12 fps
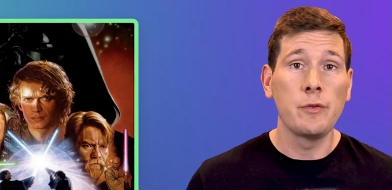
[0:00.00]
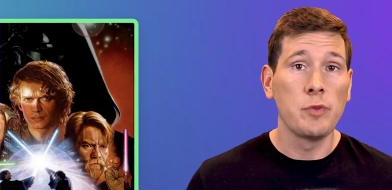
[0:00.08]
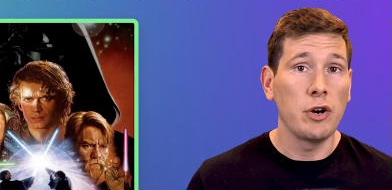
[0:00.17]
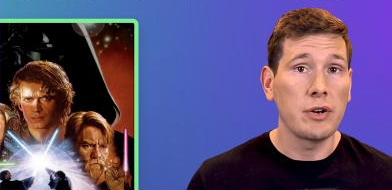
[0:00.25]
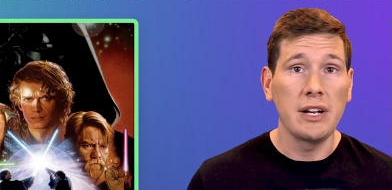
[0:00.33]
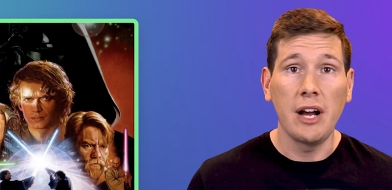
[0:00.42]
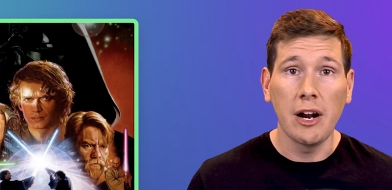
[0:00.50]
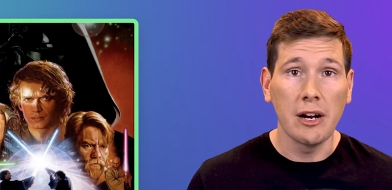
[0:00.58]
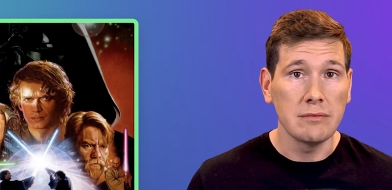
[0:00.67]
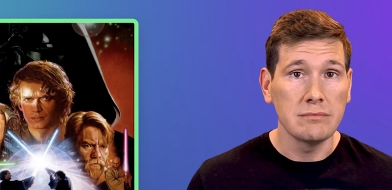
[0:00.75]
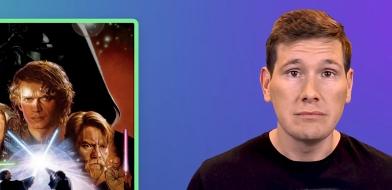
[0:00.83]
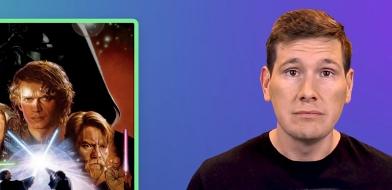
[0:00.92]
Speaker 1: of a broken
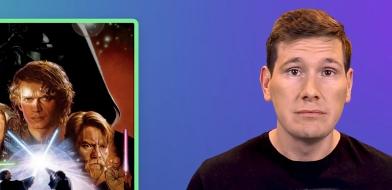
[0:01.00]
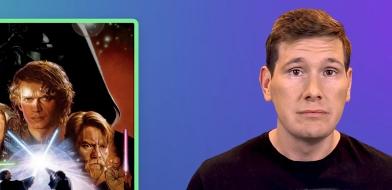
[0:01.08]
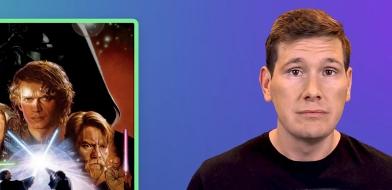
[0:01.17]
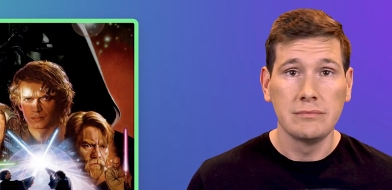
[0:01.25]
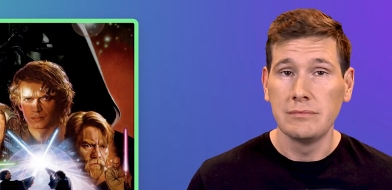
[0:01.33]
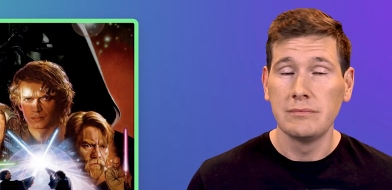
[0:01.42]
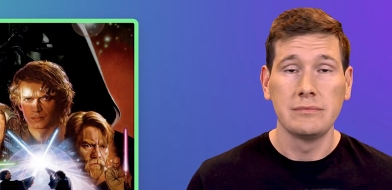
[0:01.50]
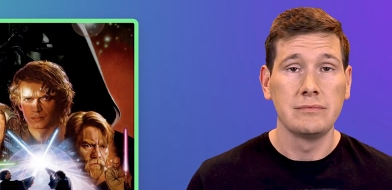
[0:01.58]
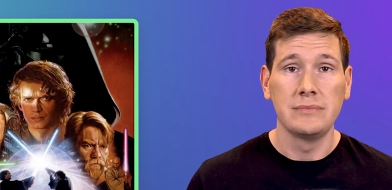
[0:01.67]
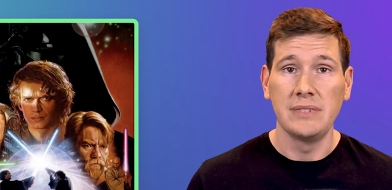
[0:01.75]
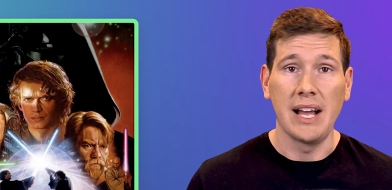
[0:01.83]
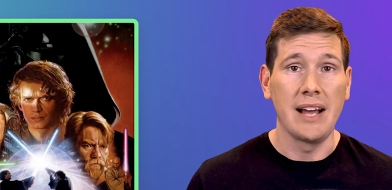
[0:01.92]
heart.
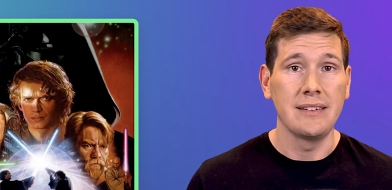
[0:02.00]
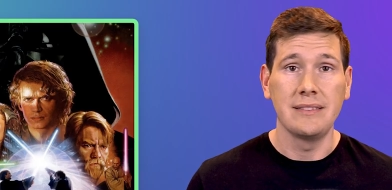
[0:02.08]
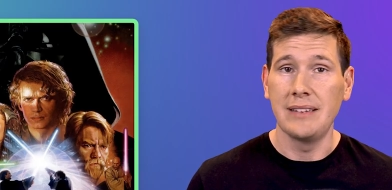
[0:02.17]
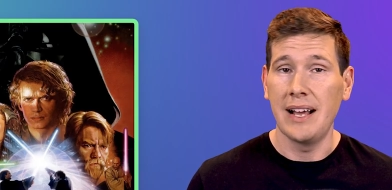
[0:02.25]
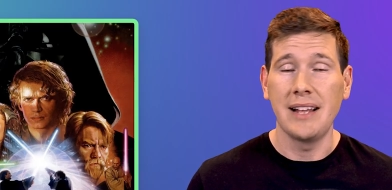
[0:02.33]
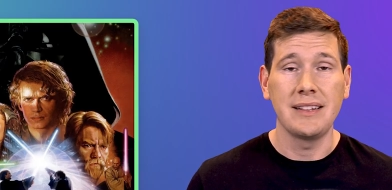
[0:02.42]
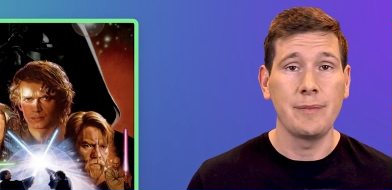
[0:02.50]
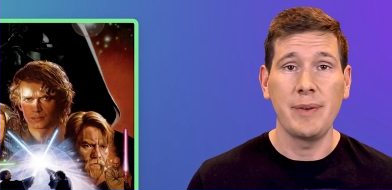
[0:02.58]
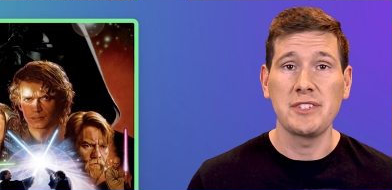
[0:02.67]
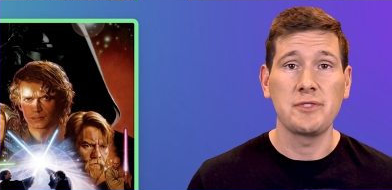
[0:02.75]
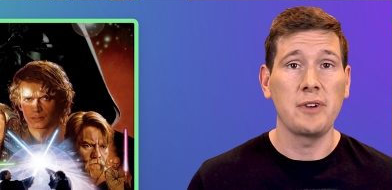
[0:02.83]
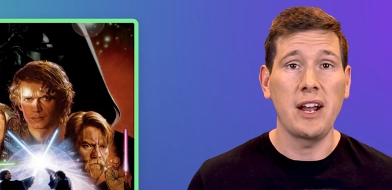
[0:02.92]
Not not the
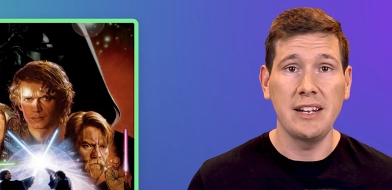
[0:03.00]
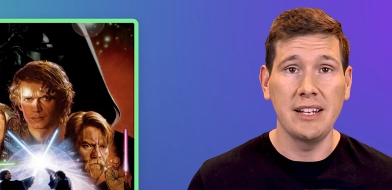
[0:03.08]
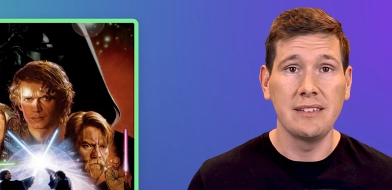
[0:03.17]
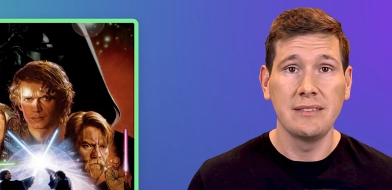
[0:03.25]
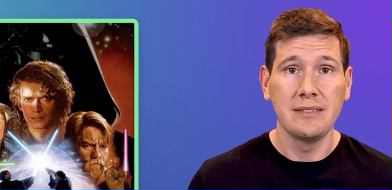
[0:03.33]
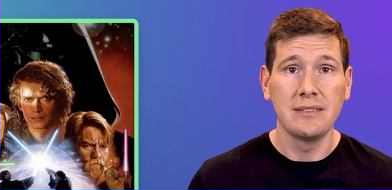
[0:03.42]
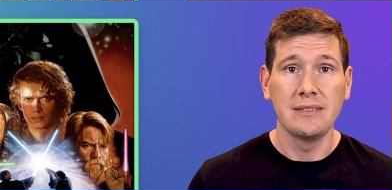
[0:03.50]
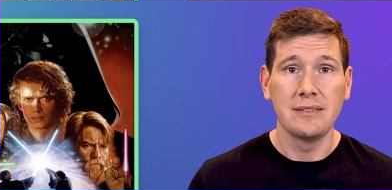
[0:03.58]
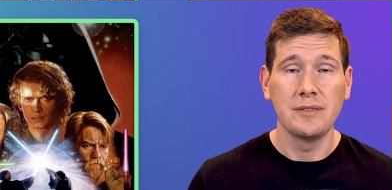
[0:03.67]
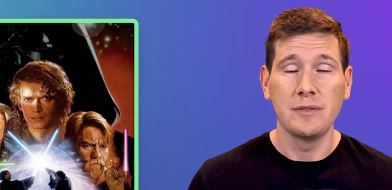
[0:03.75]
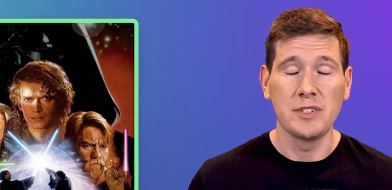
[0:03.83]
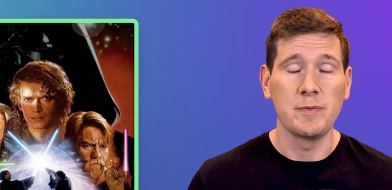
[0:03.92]
best writing,
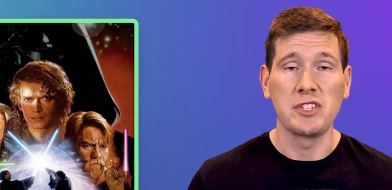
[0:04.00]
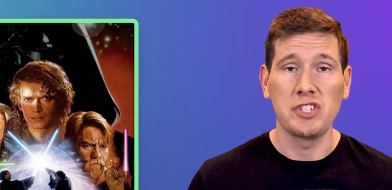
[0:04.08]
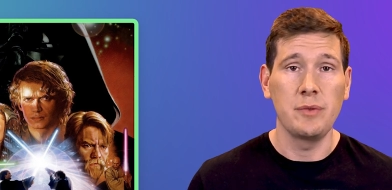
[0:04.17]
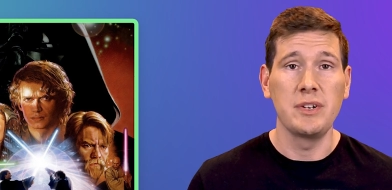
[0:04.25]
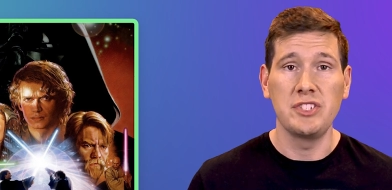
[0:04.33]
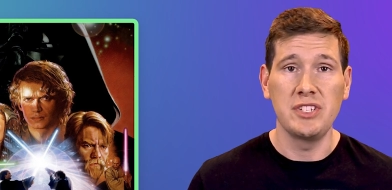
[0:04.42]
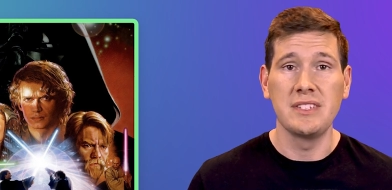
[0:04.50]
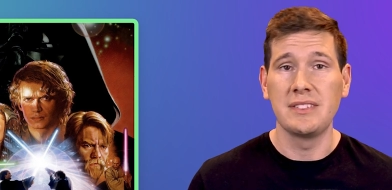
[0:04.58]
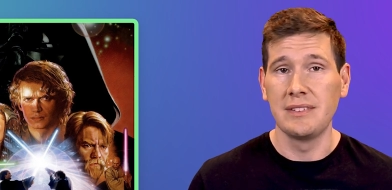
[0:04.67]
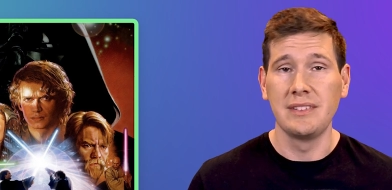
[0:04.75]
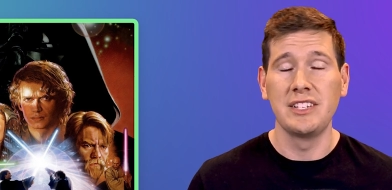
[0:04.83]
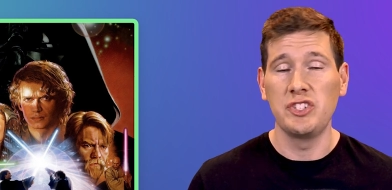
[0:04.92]
especially when she's
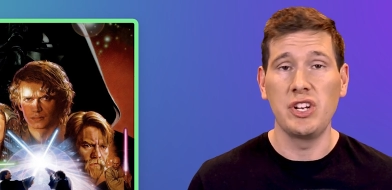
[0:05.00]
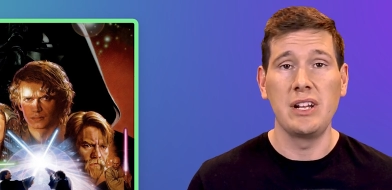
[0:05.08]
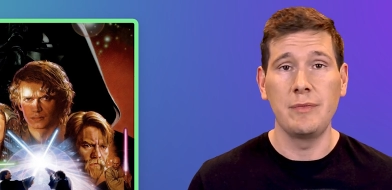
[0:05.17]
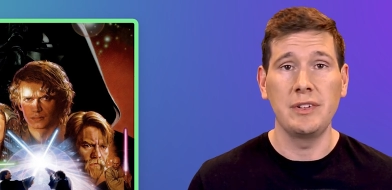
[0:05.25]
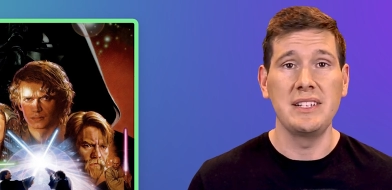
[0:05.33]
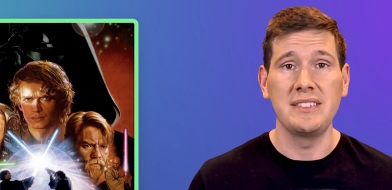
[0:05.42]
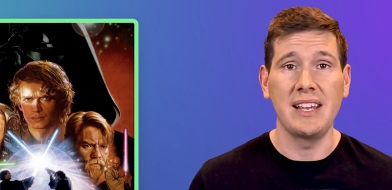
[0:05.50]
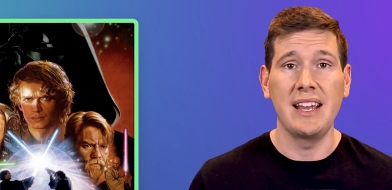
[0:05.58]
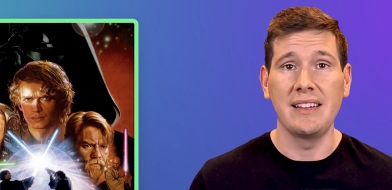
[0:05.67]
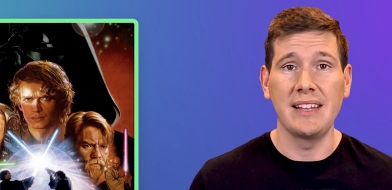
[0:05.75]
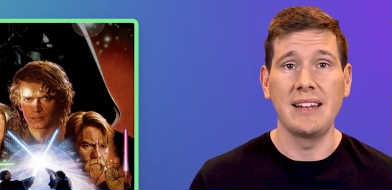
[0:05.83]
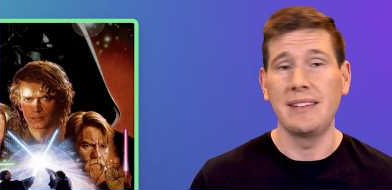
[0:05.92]
legitimately
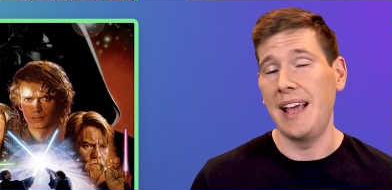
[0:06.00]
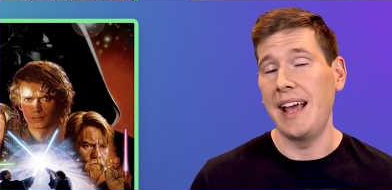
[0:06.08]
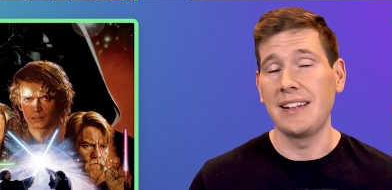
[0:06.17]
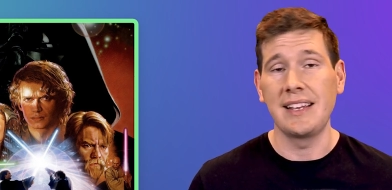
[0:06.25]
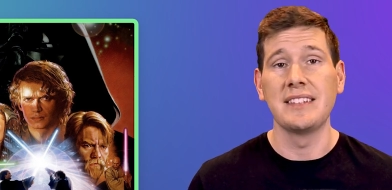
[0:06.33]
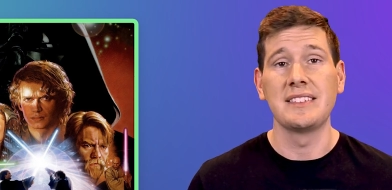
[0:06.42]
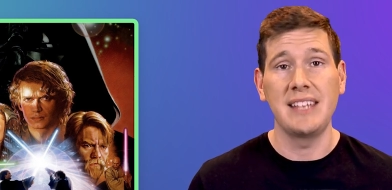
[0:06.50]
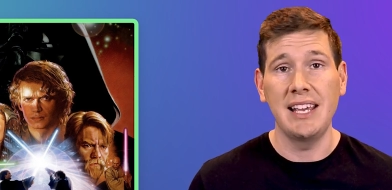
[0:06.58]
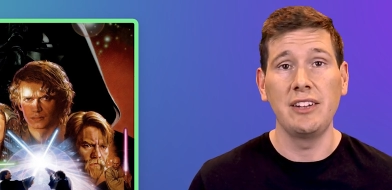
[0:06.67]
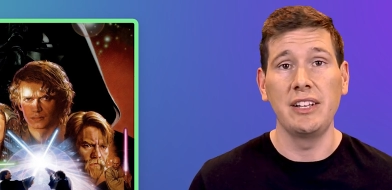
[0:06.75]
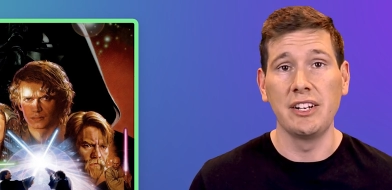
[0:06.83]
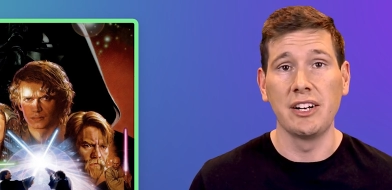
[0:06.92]
saying that Anakin's
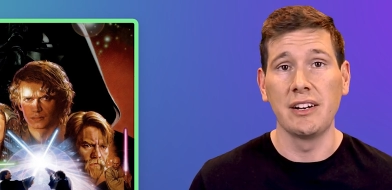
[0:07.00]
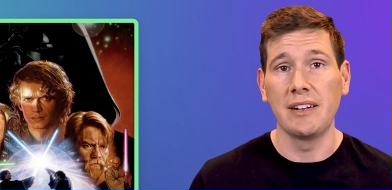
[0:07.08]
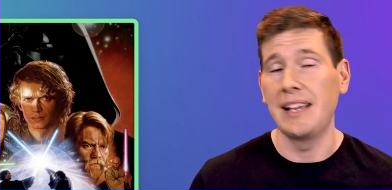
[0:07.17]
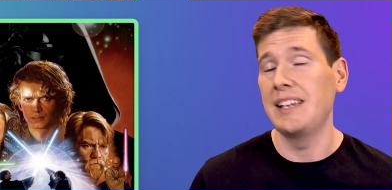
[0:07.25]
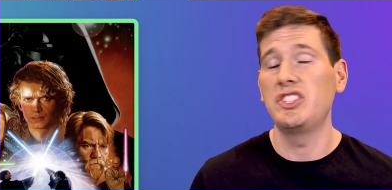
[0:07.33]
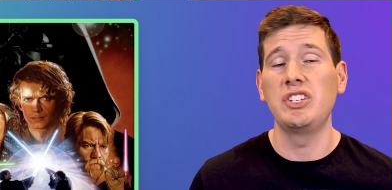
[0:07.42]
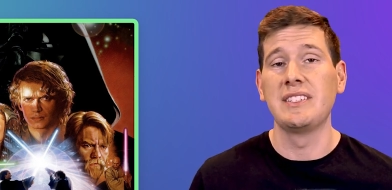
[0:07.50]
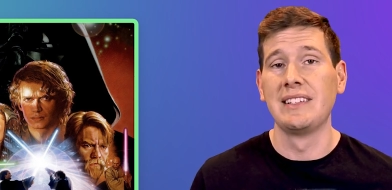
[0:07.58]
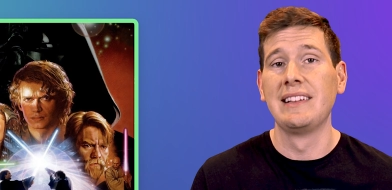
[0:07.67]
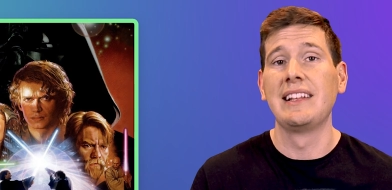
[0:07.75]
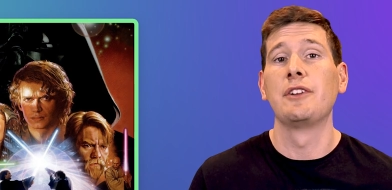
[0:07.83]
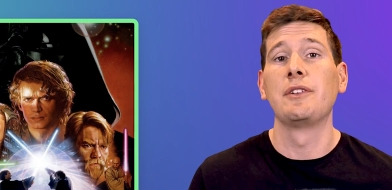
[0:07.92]
killing her. Like, she's
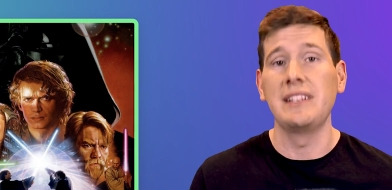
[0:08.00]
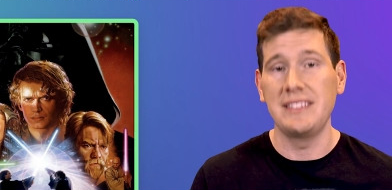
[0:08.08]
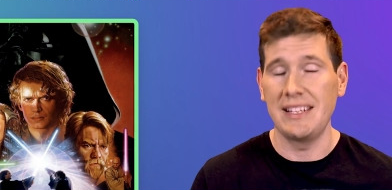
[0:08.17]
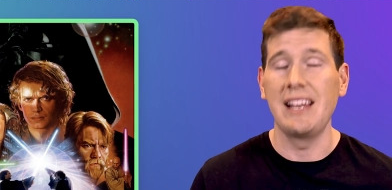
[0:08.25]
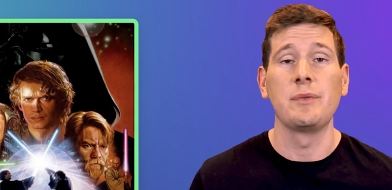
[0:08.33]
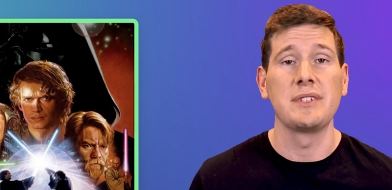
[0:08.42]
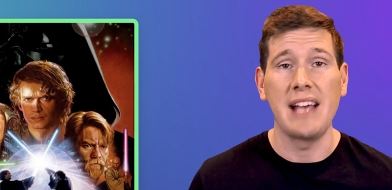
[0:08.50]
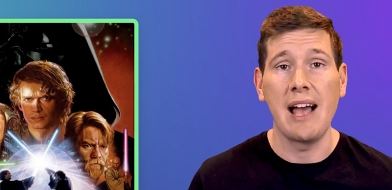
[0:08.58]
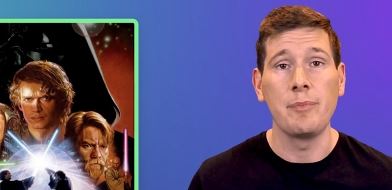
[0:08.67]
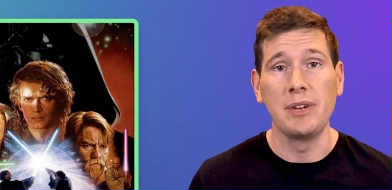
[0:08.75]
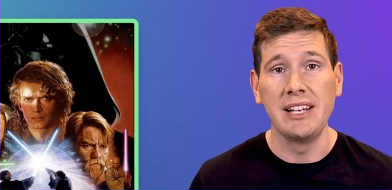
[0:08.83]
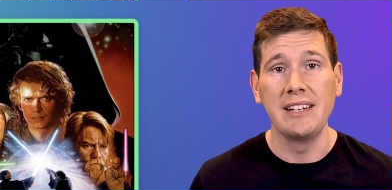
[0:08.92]
literally saying what's
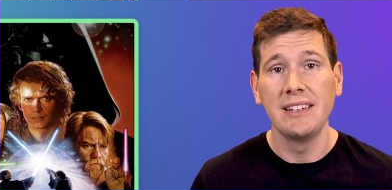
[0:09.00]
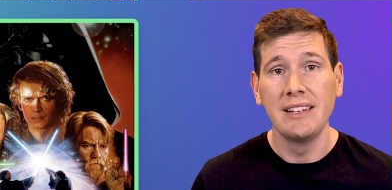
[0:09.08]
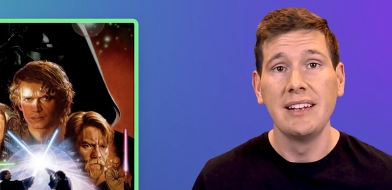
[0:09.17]
happening.